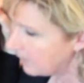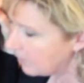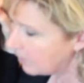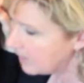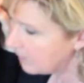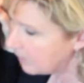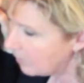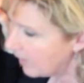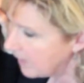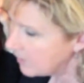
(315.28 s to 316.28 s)
There are different
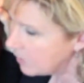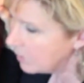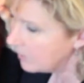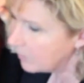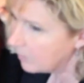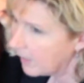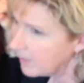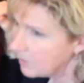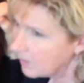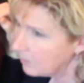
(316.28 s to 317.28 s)
grades, 2 different
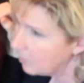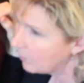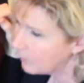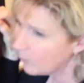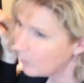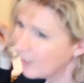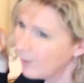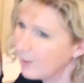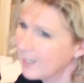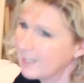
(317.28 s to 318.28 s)
grades. You can go for the really,
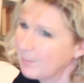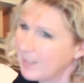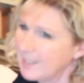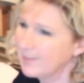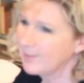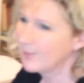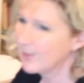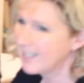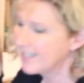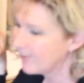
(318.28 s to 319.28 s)
really expensive
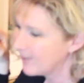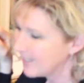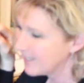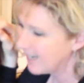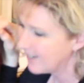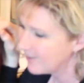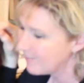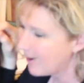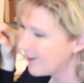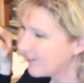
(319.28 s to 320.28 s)
strings or the standard
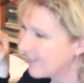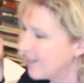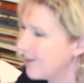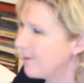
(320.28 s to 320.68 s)
wires.